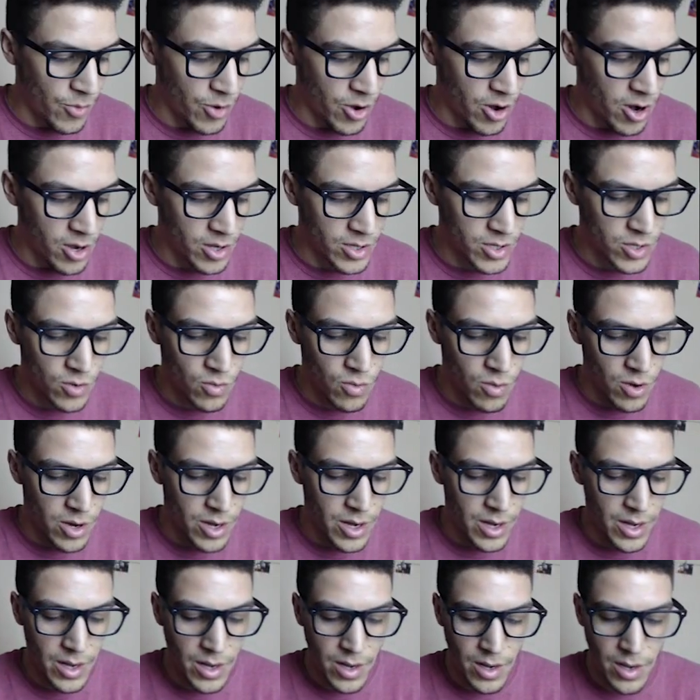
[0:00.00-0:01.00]
We're also
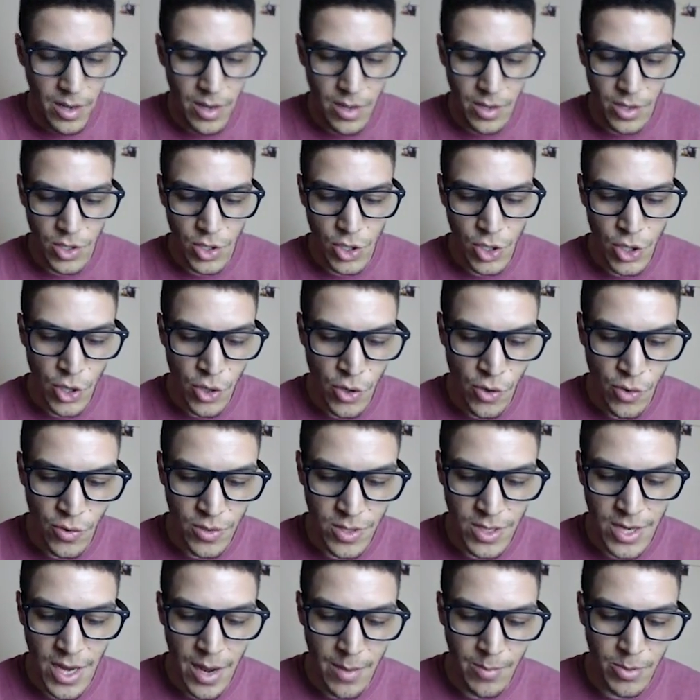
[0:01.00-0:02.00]
running
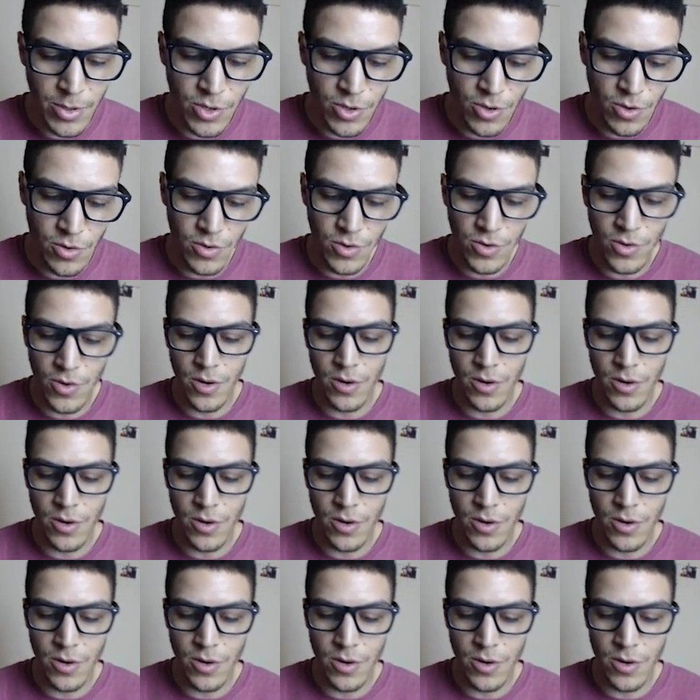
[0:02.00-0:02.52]
2 Time Patrol